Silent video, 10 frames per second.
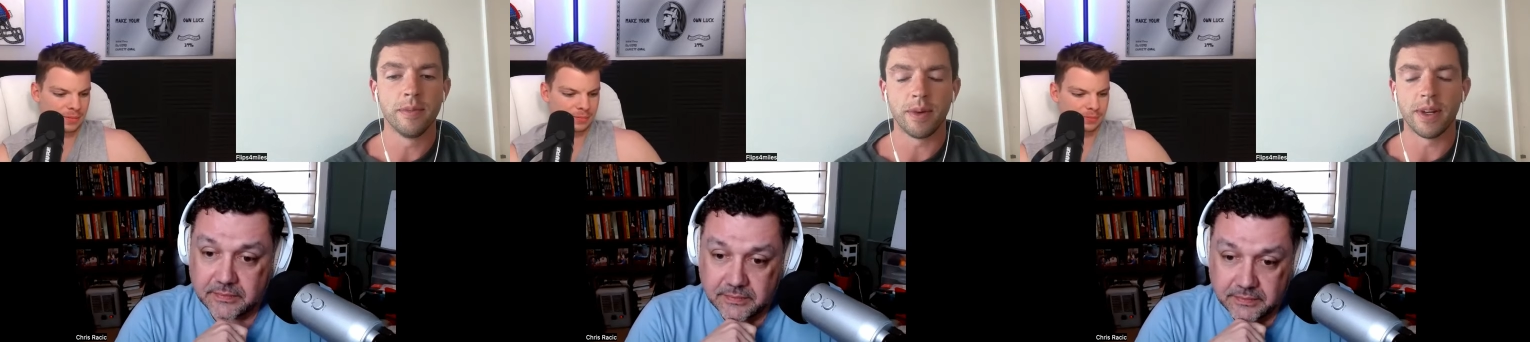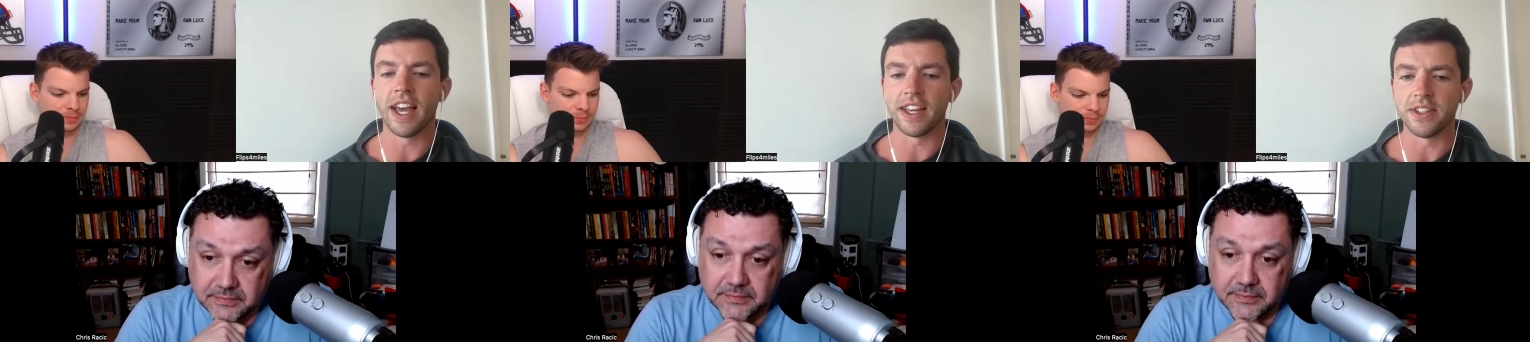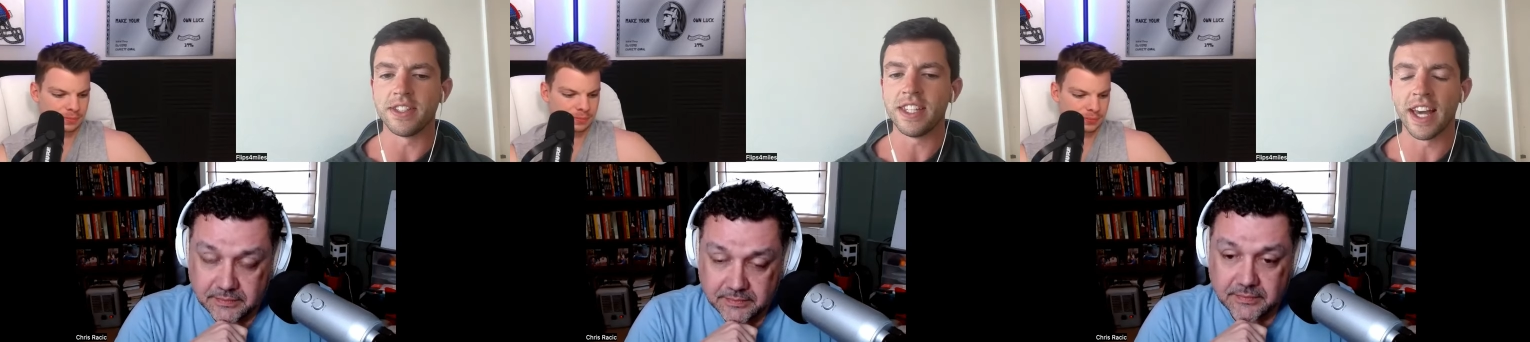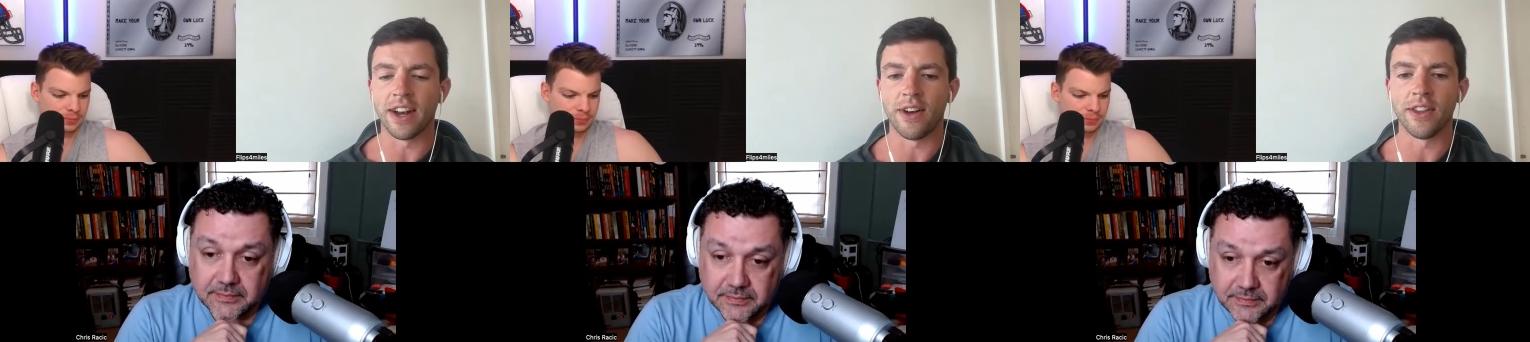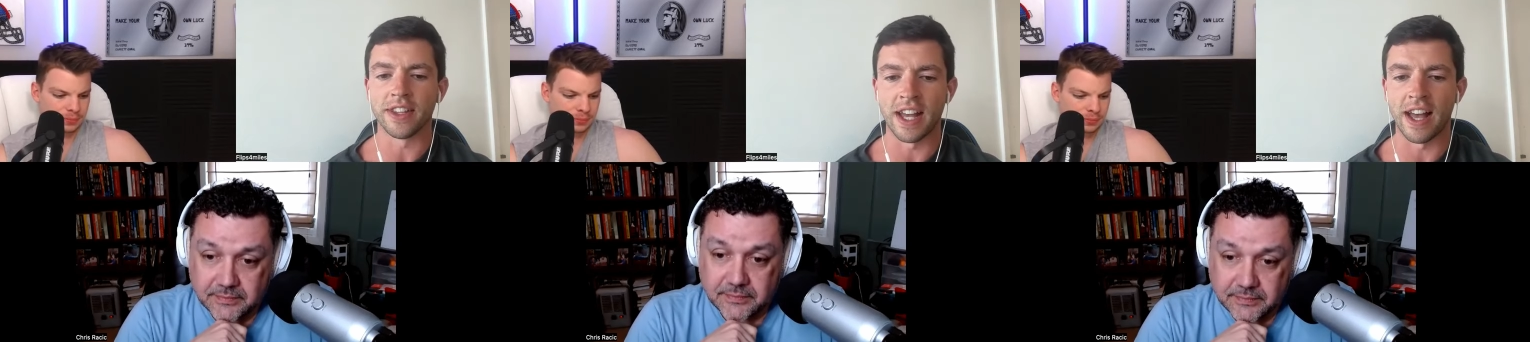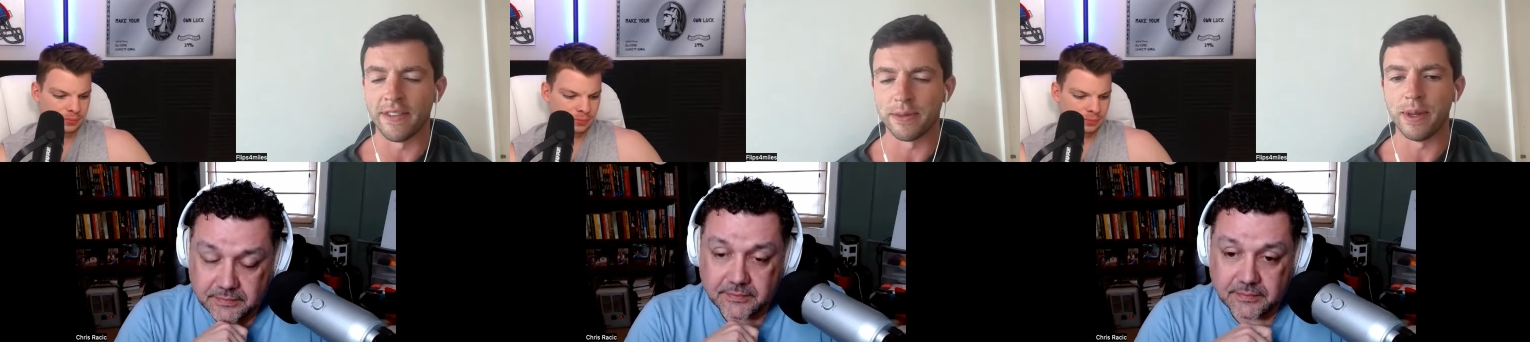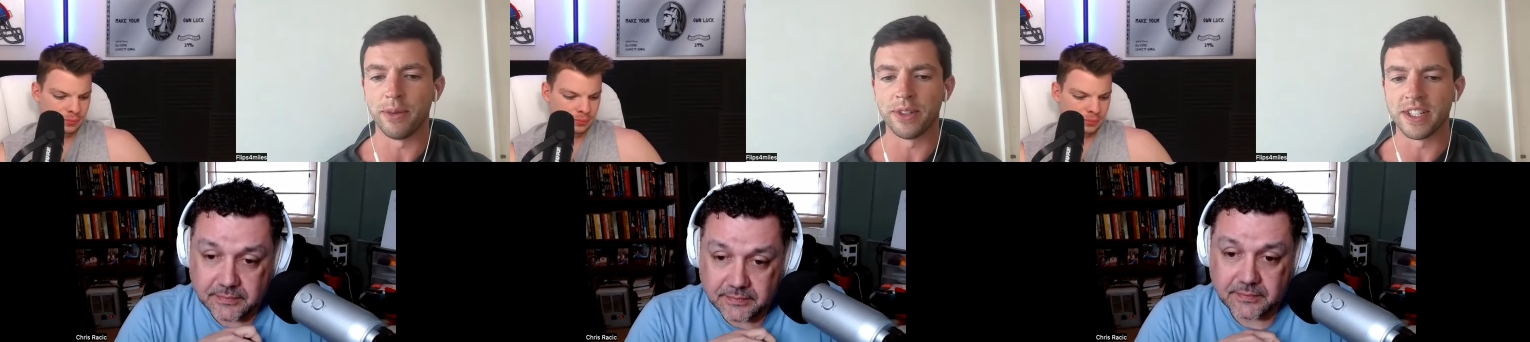Speaker 1: But yeah, you see that all the time is
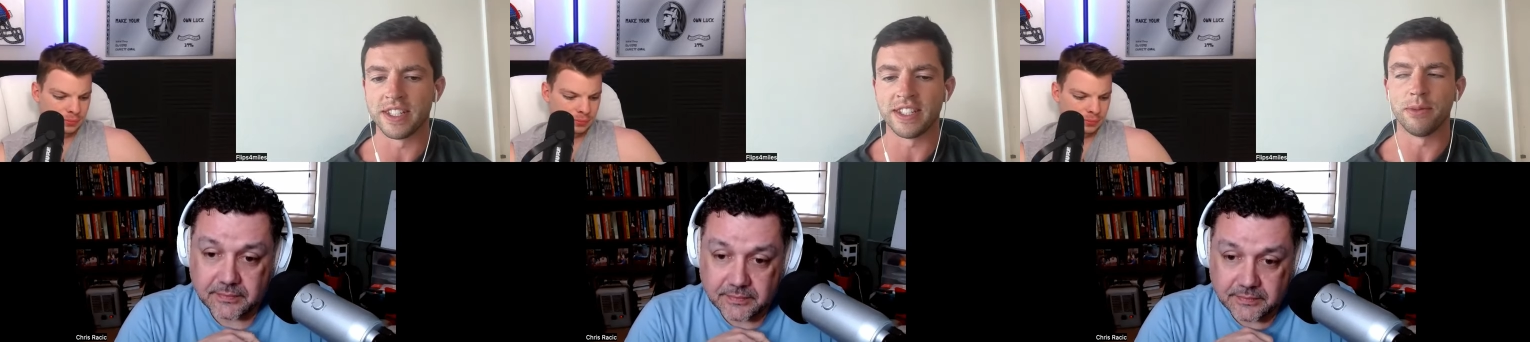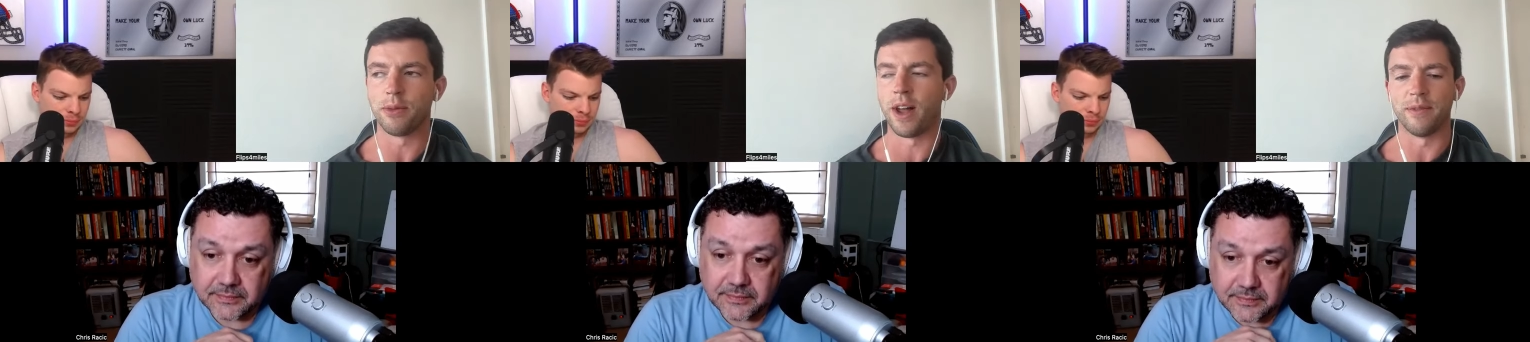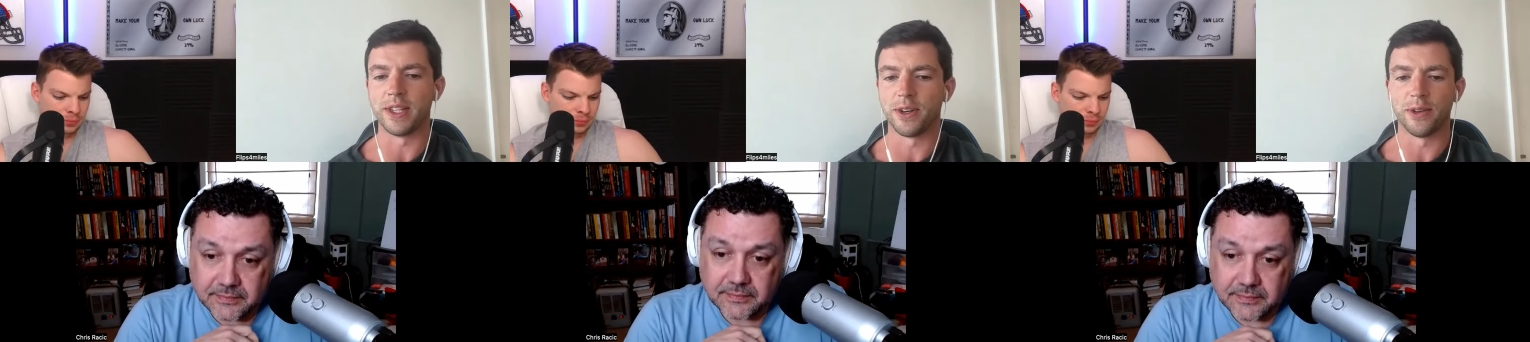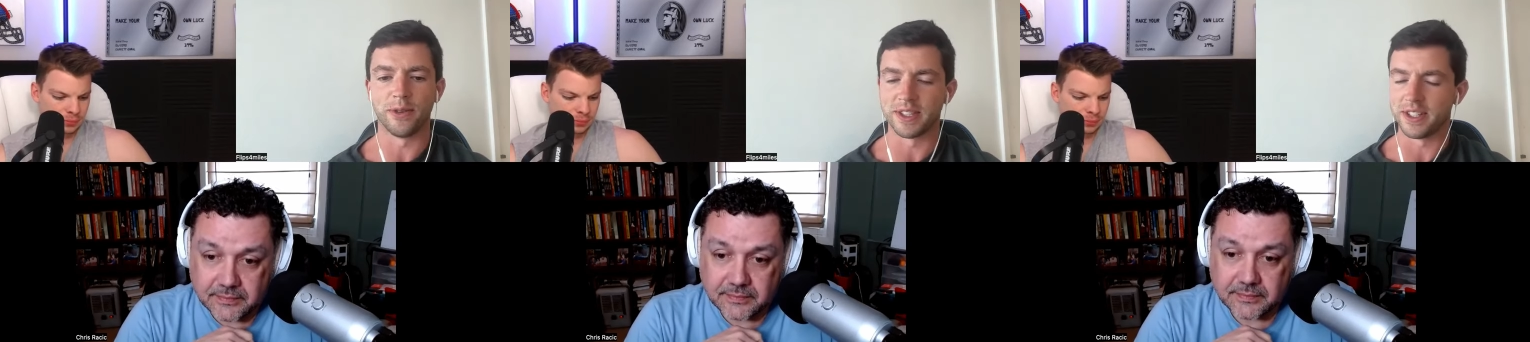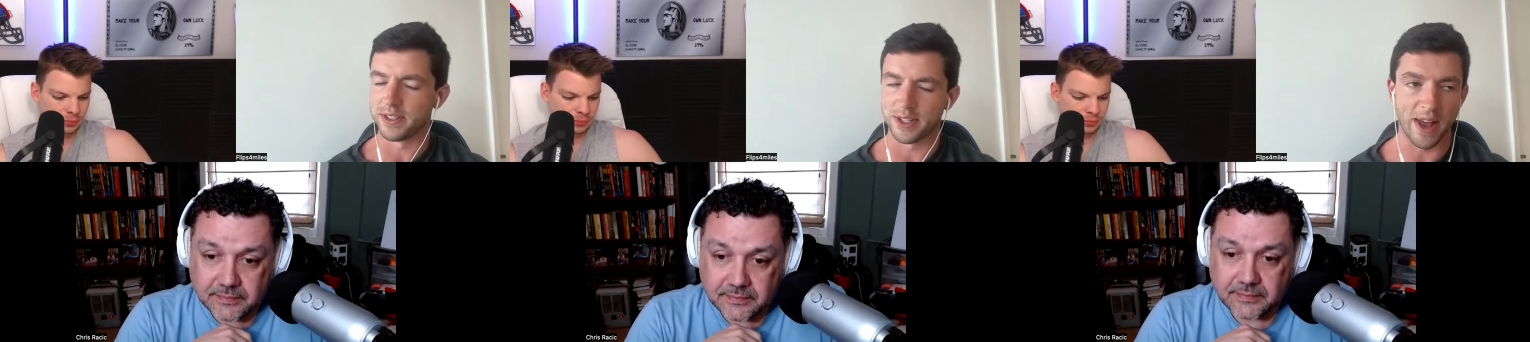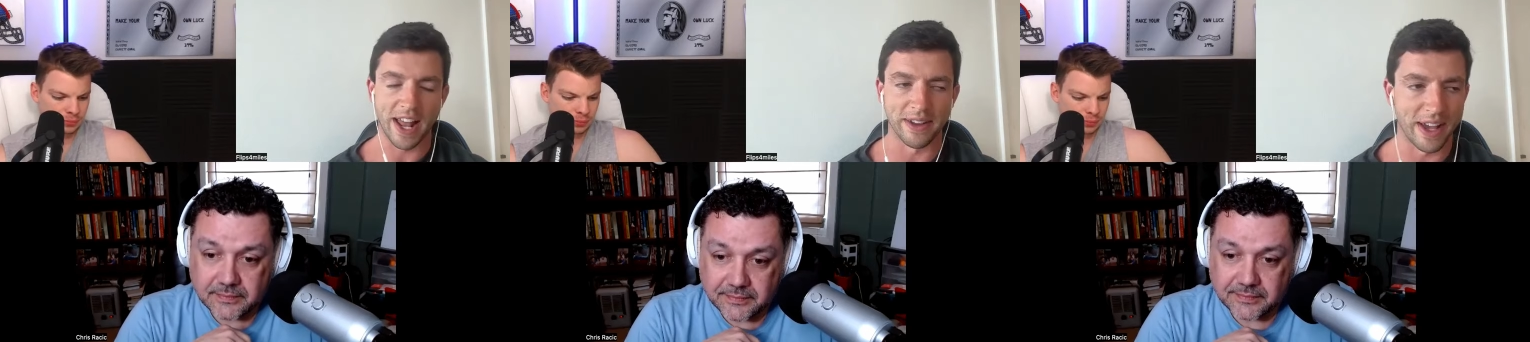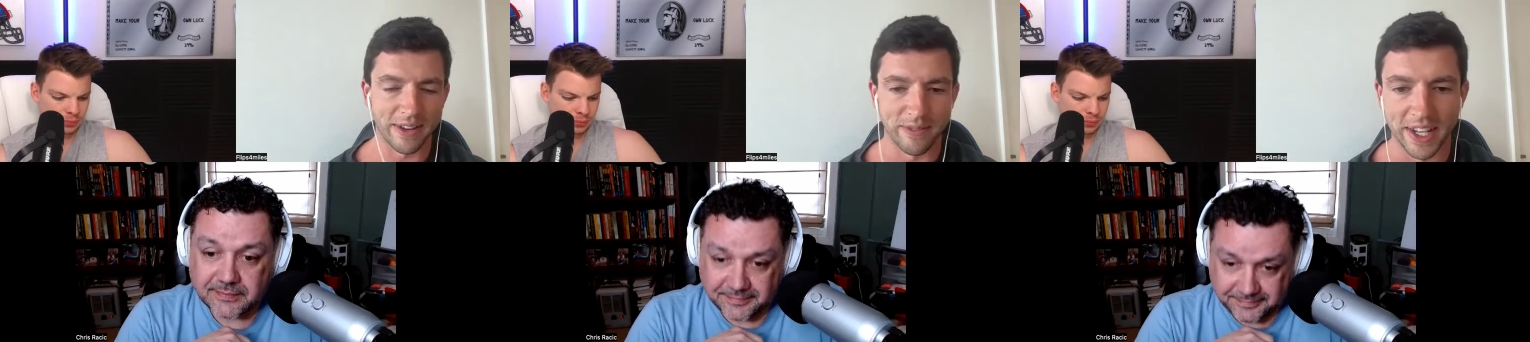people just want to be told what to do. So I didn't, I
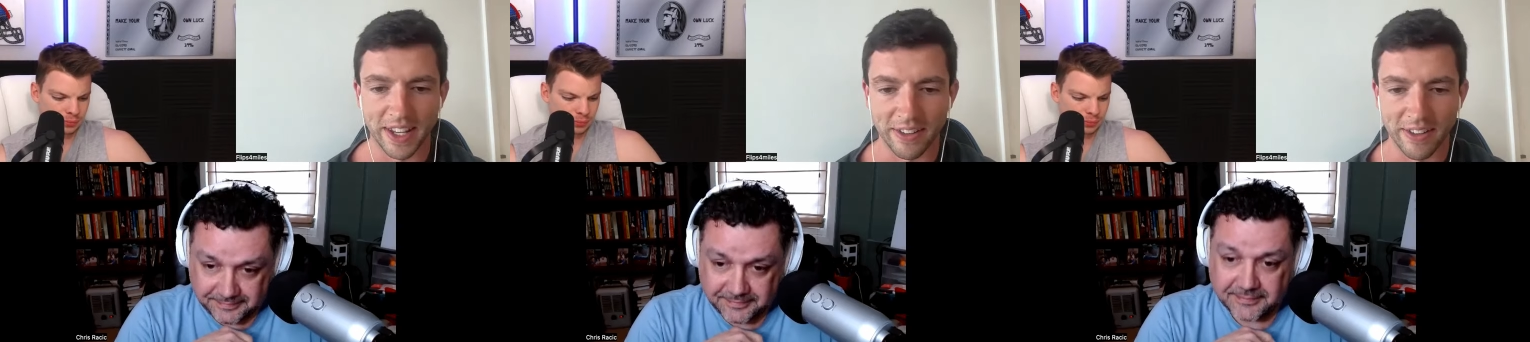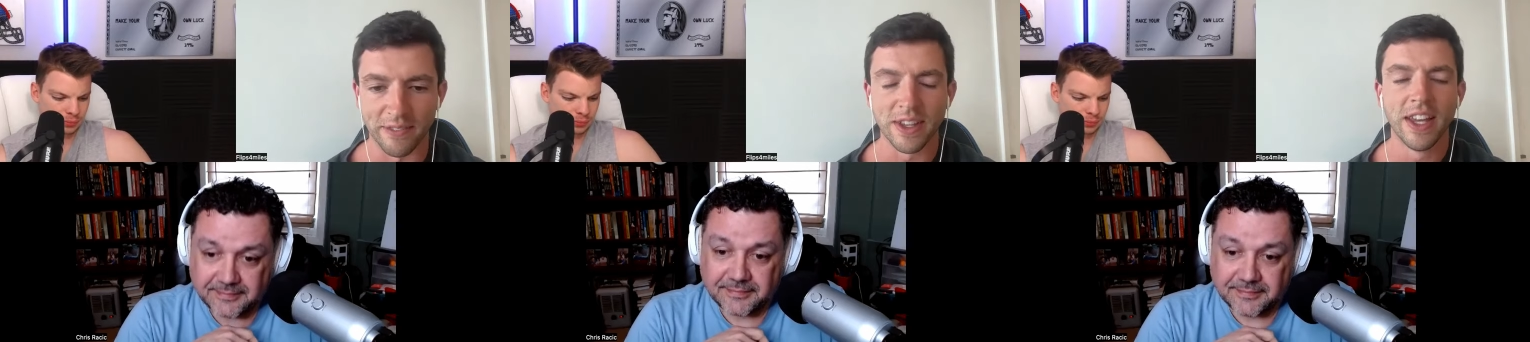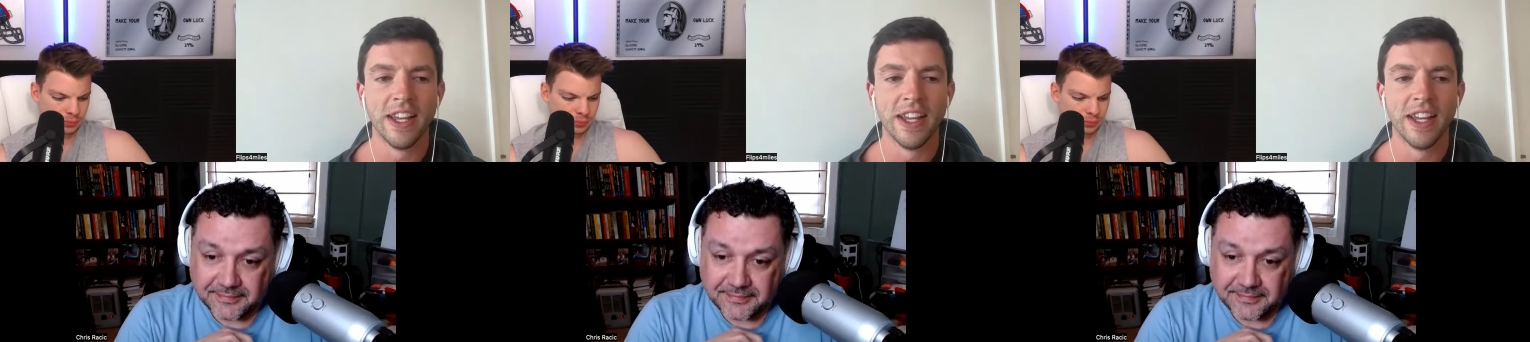didn't mean to interrupt,